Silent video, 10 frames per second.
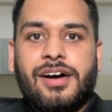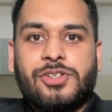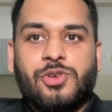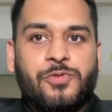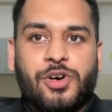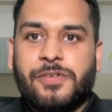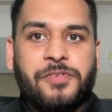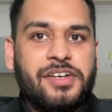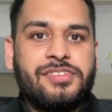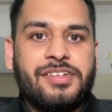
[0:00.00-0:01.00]
So for the
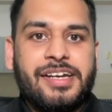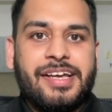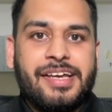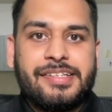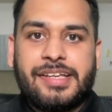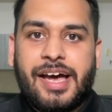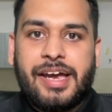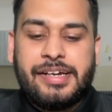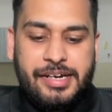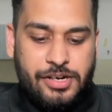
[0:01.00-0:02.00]
first 3 days,
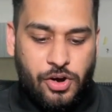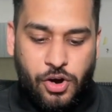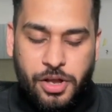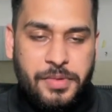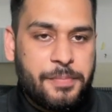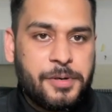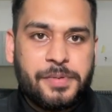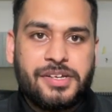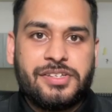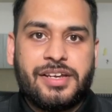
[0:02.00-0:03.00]
I did all my
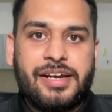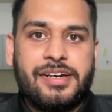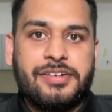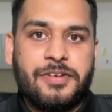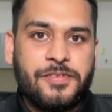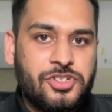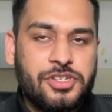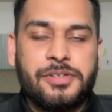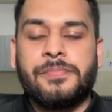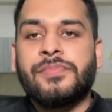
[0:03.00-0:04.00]
preparation, I did
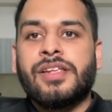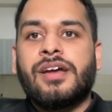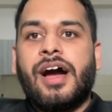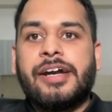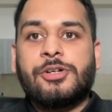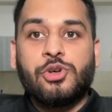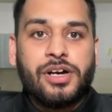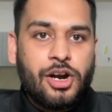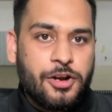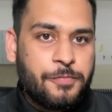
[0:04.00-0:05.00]
revision, I took
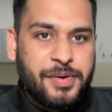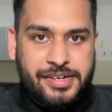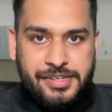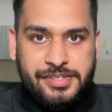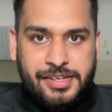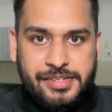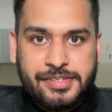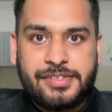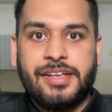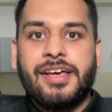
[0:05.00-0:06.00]
a lot of practice
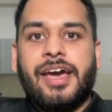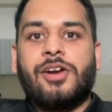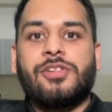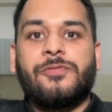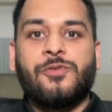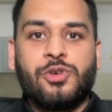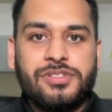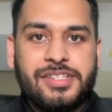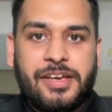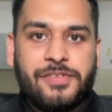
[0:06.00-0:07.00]
tests, and on the
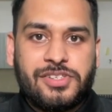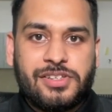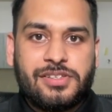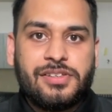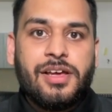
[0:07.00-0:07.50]
fourth day, which is